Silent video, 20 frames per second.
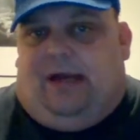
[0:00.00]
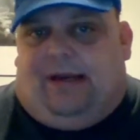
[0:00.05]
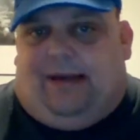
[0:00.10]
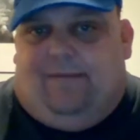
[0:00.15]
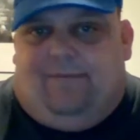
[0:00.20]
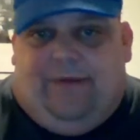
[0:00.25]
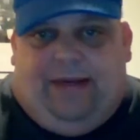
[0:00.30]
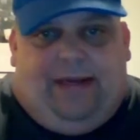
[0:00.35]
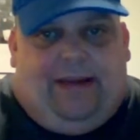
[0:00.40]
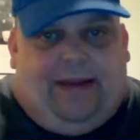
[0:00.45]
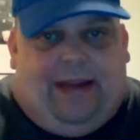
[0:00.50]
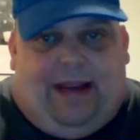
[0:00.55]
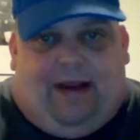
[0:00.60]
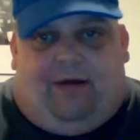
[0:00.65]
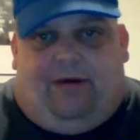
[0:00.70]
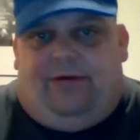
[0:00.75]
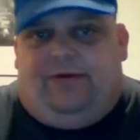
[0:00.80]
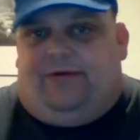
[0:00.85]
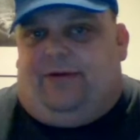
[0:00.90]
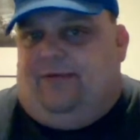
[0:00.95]
convenient
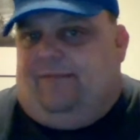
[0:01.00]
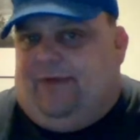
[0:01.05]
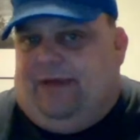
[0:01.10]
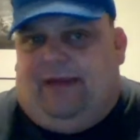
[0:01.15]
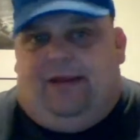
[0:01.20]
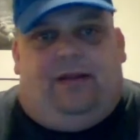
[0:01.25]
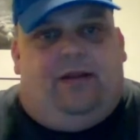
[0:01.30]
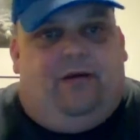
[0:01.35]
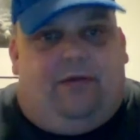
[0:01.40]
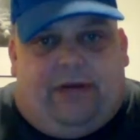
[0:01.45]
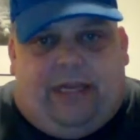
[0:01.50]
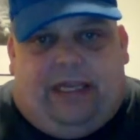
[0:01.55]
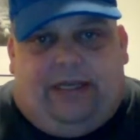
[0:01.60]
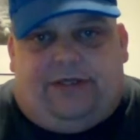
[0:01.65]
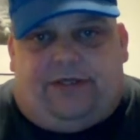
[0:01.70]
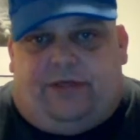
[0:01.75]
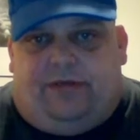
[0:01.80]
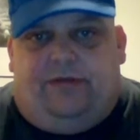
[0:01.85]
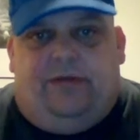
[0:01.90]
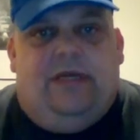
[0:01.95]
hours, convenient
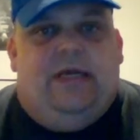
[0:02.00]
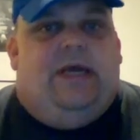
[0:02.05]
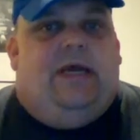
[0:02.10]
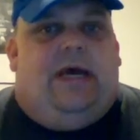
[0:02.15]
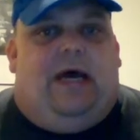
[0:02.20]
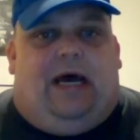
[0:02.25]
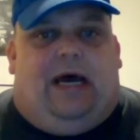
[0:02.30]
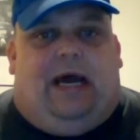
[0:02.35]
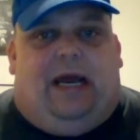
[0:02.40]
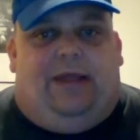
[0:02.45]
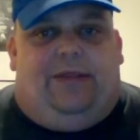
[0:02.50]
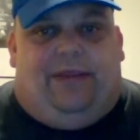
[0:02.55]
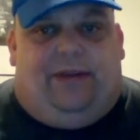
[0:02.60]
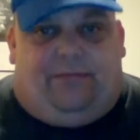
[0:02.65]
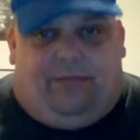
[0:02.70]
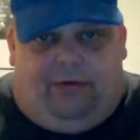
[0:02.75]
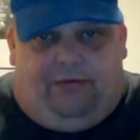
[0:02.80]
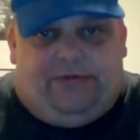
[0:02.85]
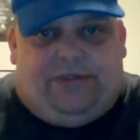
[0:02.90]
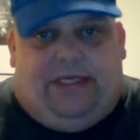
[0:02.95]
location. I think
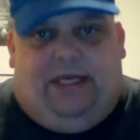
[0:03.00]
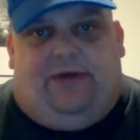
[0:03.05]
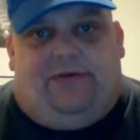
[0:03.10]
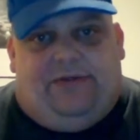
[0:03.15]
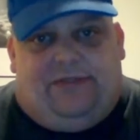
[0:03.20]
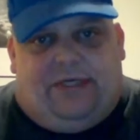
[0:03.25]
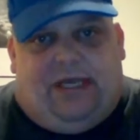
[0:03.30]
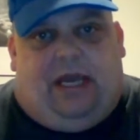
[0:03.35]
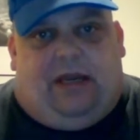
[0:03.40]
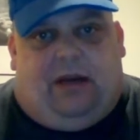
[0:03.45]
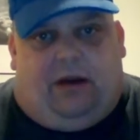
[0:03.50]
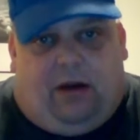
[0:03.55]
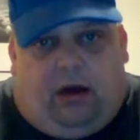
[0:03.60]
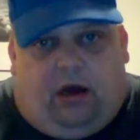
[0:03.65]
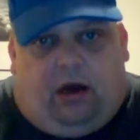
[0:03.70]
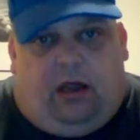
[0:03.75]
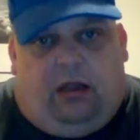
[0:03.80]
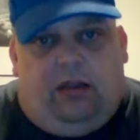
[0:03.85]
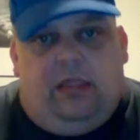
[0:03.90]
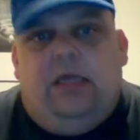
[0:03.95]
Rosedale's has got it
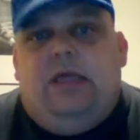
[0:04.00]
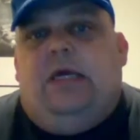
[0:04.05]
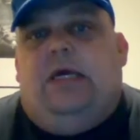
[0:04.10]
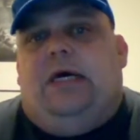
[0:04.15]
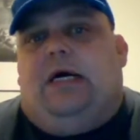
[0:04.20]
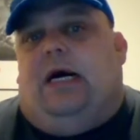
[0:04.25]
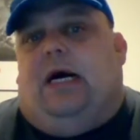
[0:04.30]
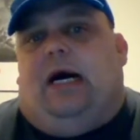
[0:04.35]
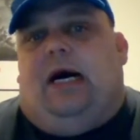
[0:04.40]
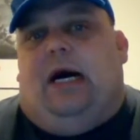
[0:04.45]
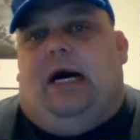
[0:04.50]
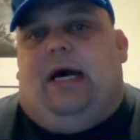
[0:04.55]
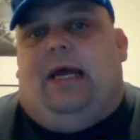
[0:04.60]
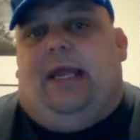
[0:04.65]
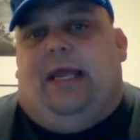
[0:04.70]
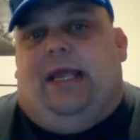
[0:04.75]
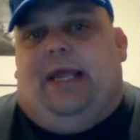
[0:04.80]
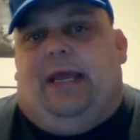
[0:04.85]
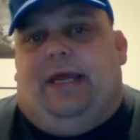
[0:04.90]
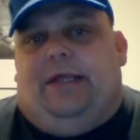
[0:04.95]
all.
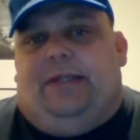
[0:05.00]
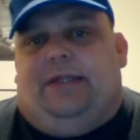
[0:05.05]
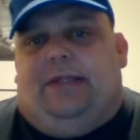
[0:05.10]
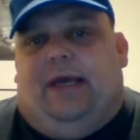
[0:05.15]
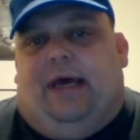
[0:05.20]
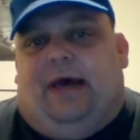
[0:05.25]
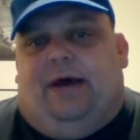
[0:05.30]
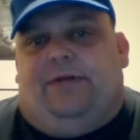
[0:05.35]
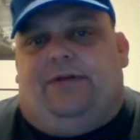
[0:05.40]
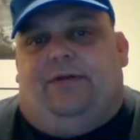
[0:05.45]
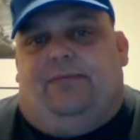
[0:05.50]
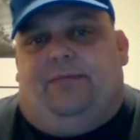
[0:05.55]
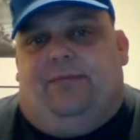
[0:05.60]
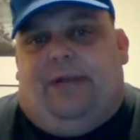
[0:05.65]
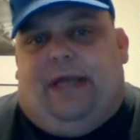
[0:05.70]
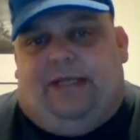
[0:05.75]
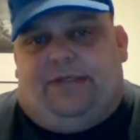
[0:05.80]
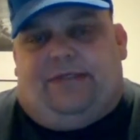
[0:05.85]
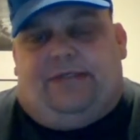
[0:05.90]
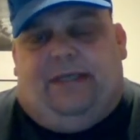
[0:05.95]
and so, from
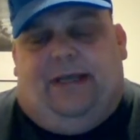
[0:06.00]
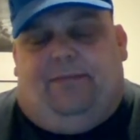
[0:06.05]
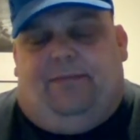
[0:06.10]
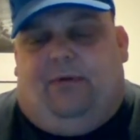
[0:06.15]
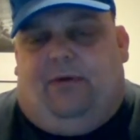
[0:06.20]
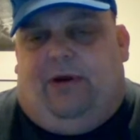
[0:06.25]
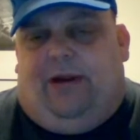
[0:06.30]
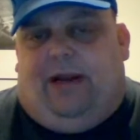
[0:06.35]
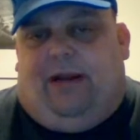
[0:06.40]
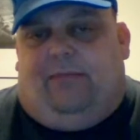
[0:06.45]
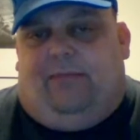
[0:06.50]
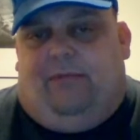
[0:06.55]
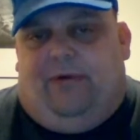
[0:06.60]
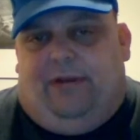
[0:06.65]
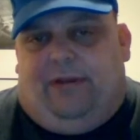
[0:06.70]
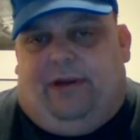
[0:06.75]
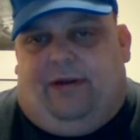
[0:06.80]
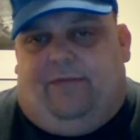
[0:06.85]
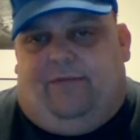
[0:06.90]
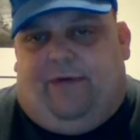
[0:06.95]
that standpoint, I'm
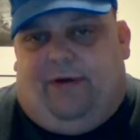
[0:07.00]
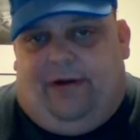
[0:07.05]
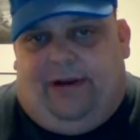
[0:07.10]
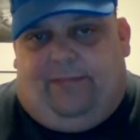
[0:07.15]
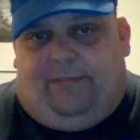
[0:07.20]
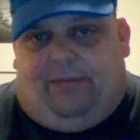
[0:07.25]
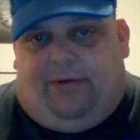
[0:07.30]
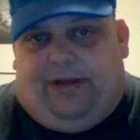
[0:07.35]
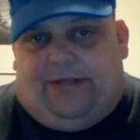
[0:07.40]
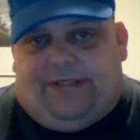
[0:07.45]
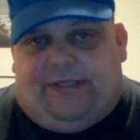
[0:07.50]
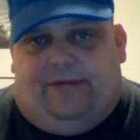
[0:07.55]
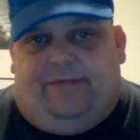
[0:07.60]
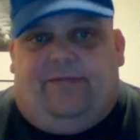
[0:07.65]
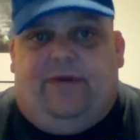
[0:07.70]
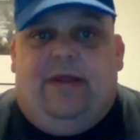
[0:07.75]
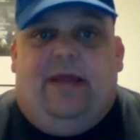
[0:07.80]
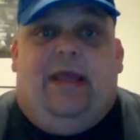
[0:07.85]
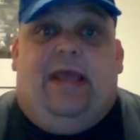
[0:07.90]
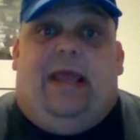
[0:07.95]
they're very impressive,
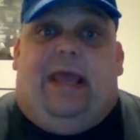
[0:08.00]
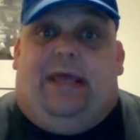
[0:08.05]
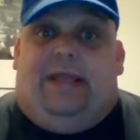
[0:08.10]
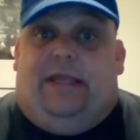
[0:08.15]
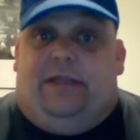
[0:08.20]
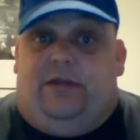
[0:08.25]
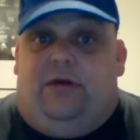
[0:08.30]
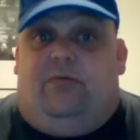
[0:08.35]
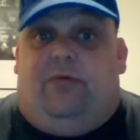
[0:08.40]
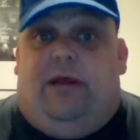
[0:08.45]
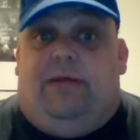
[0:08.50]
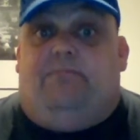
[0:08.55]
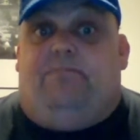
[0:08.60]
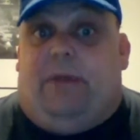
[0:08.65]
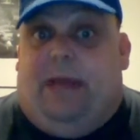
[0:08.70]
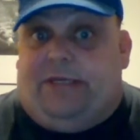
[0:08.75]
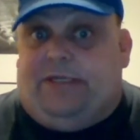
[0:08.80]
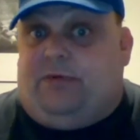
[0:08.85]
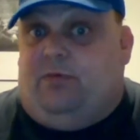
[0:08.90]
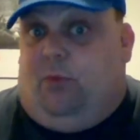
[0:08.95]
and they do win
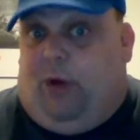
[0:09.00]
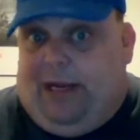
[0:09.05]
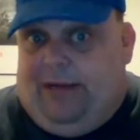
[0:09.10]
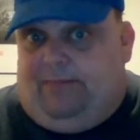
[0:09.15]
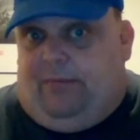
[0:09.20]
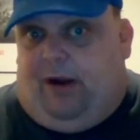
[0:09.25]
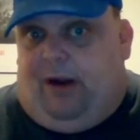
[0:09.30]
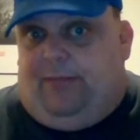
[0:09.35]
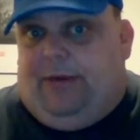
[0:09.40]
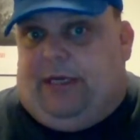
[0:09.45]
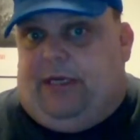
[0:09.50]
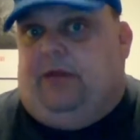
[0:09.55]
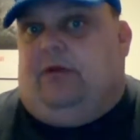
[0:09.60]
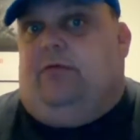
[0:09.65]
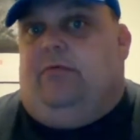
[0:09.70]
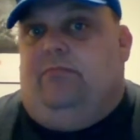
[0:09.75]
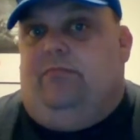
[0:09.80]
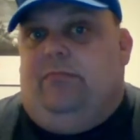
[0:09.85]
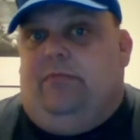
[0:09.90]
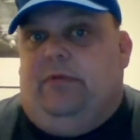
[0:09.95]
best white barbecue